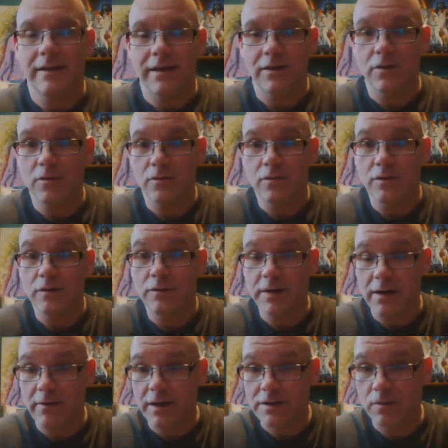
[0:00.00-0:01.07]
And who
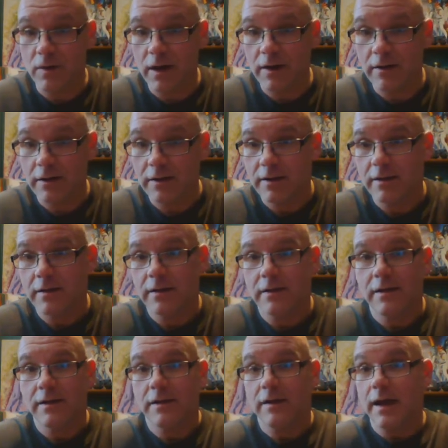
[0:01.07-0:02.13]
narrates what?
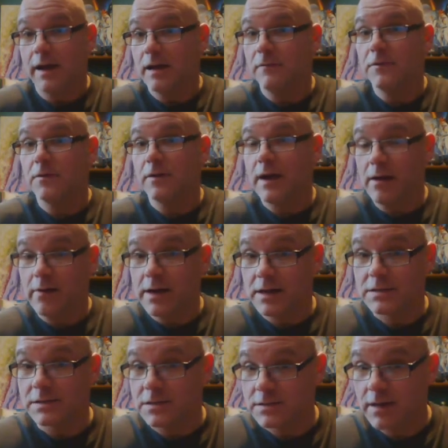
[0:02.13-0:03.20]
And if you're
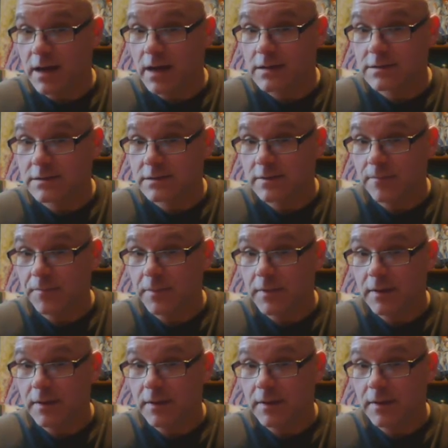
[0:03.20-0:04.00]
narrating success,